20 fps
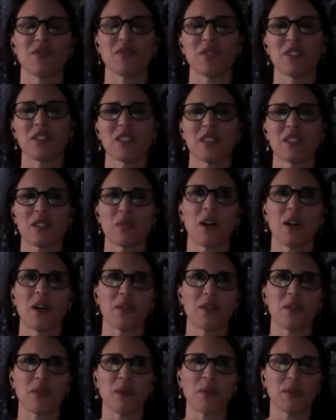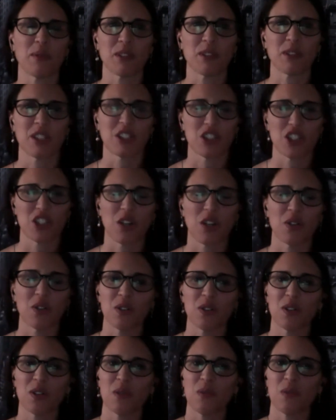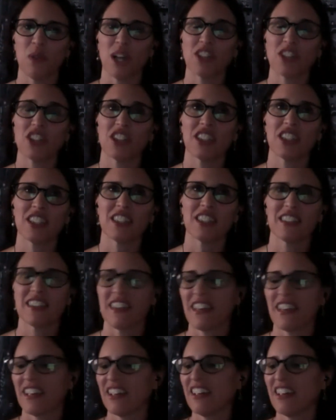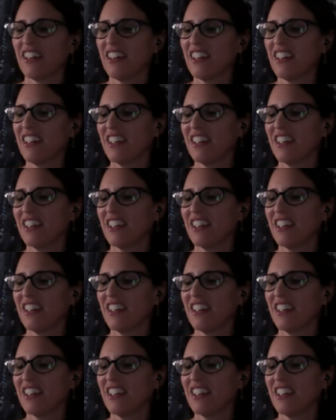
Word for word: is the other one we were going to show. You can watch it; it's there.